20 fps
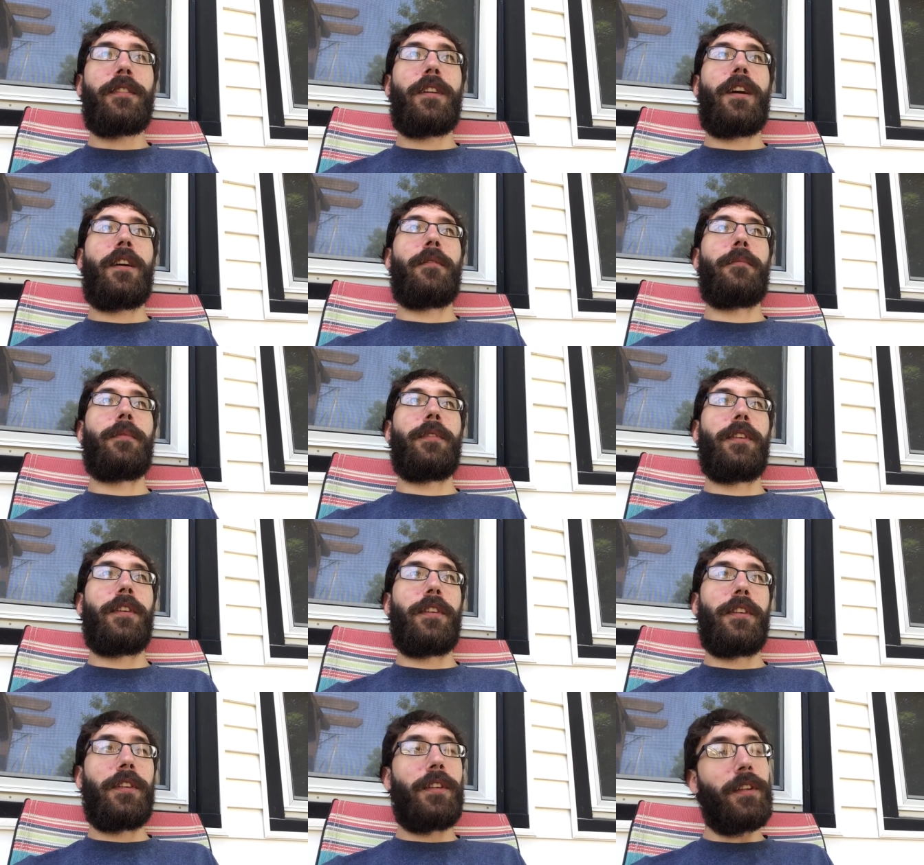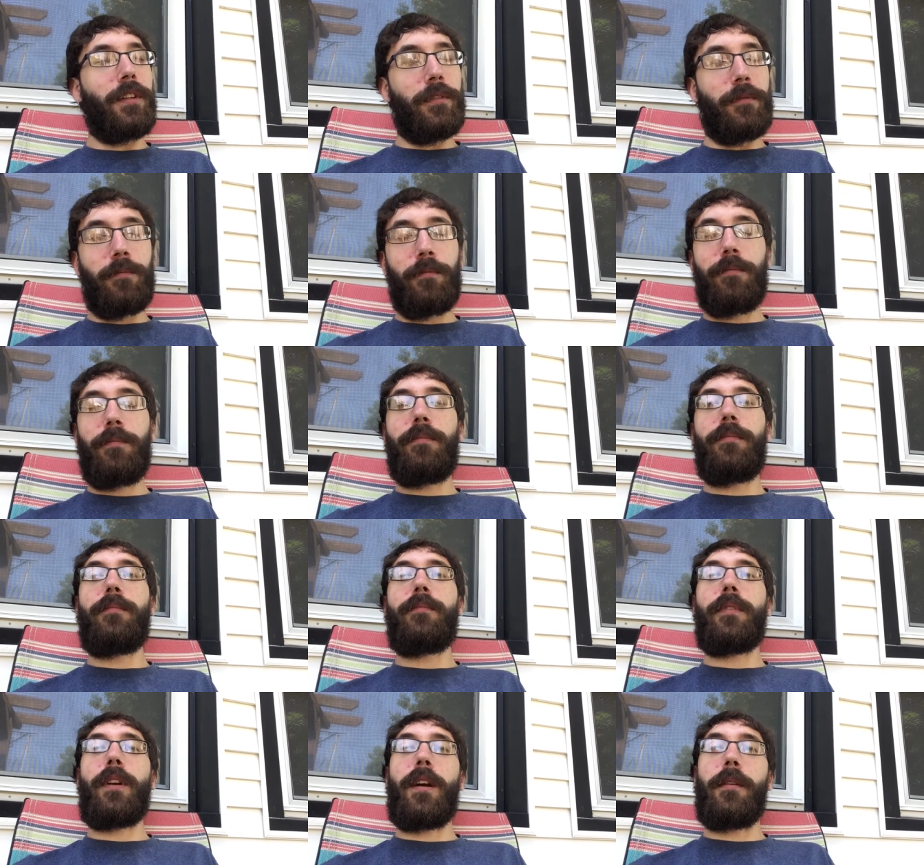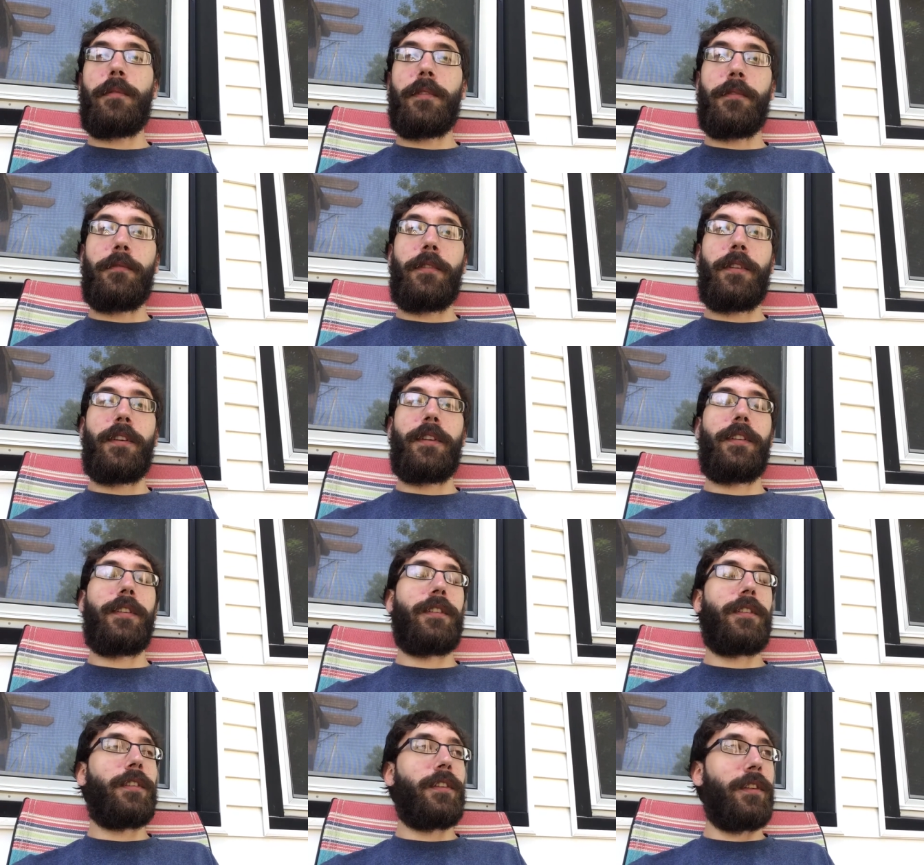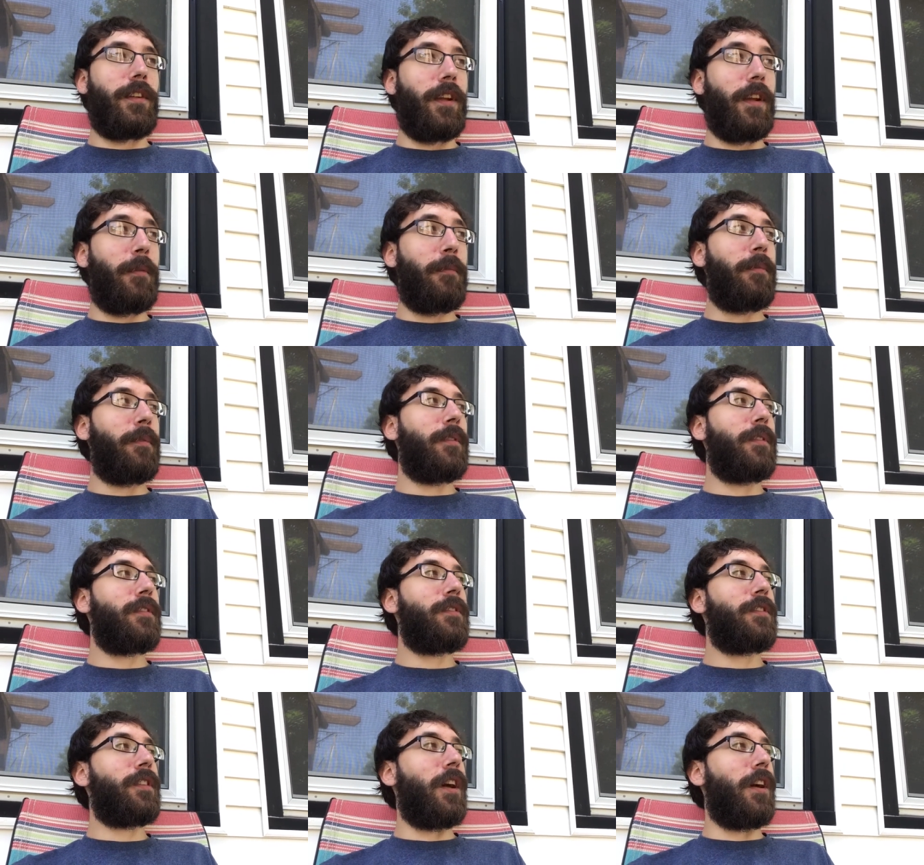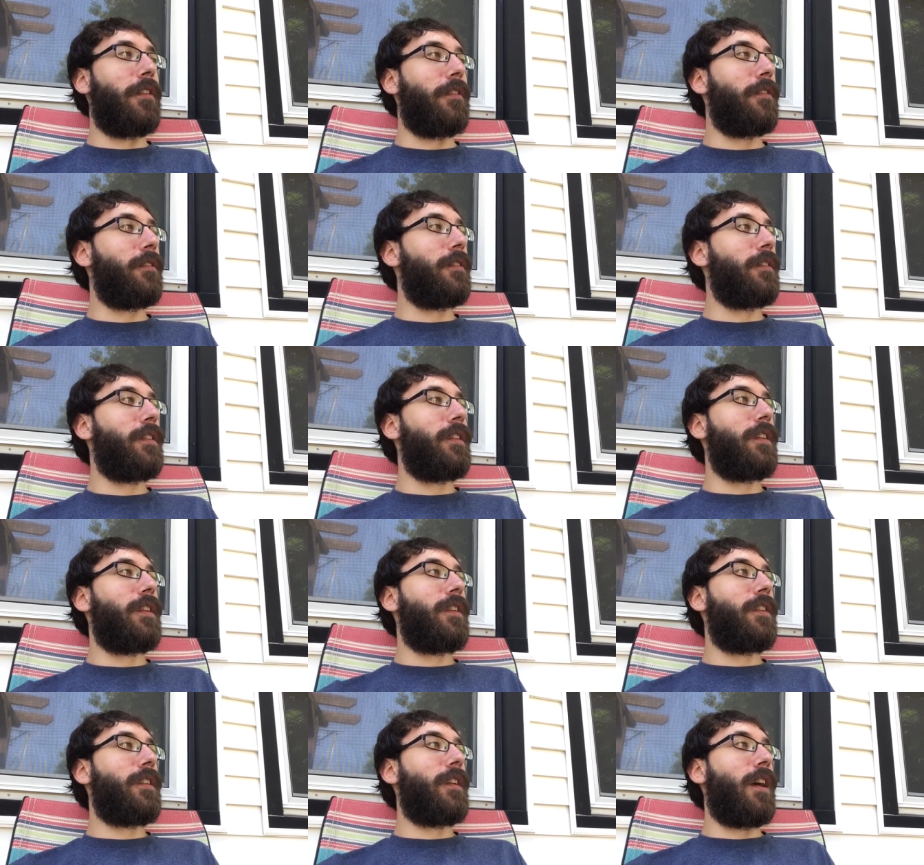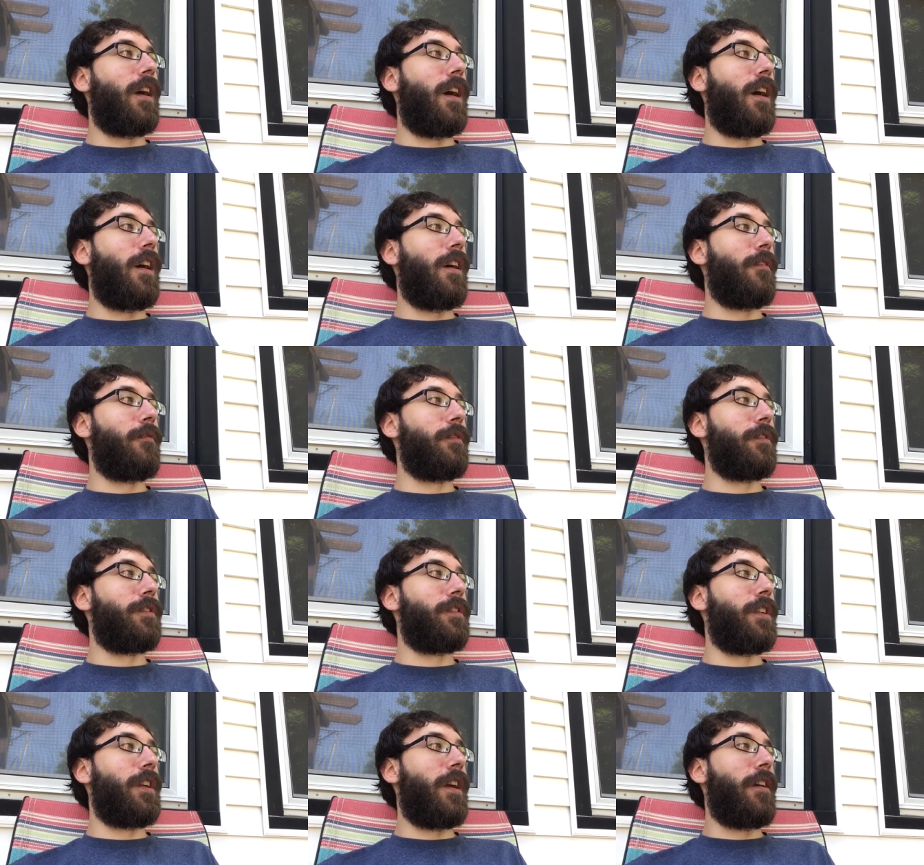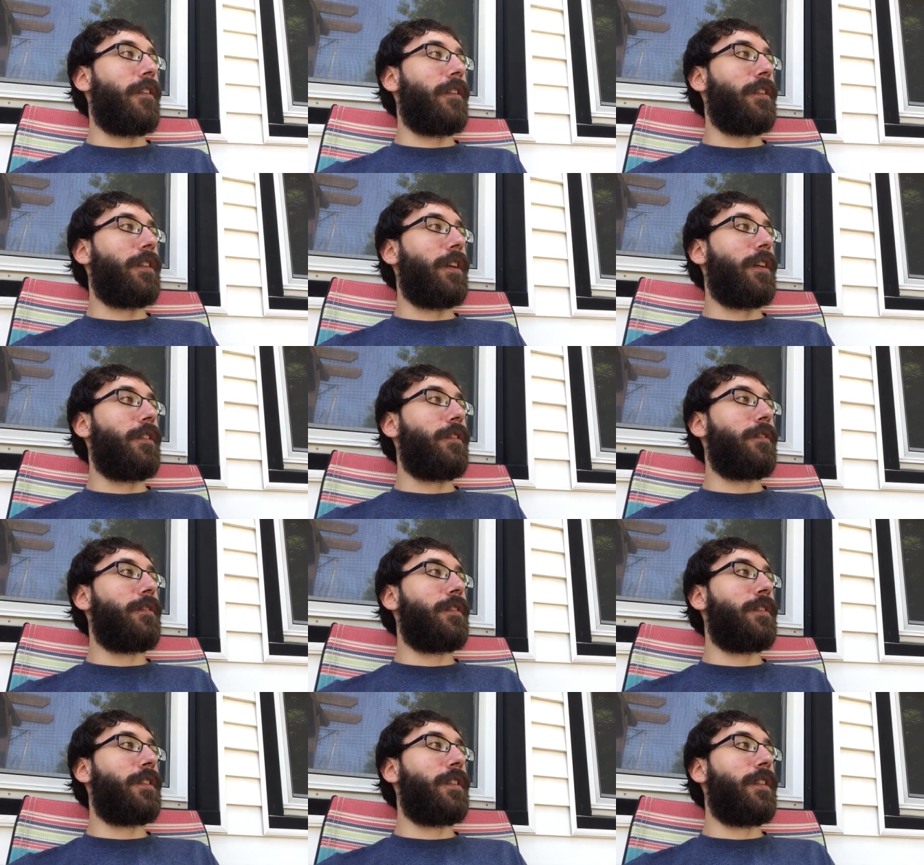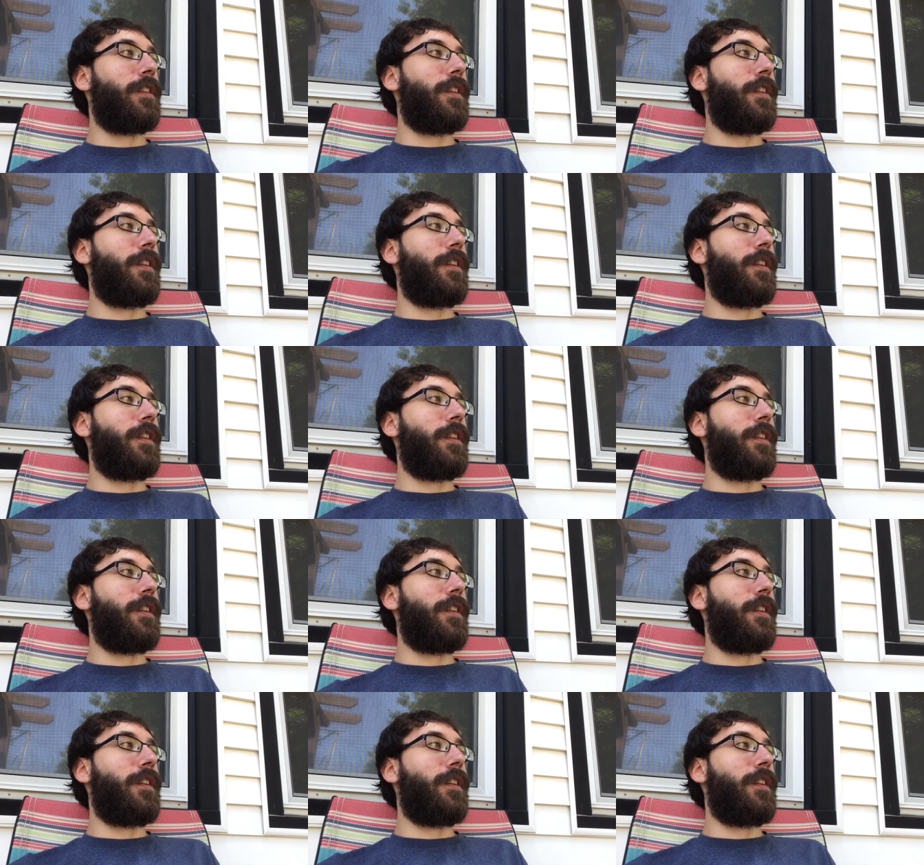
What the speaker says: I'll be probably wanting to dip. So, we'll see how it goes.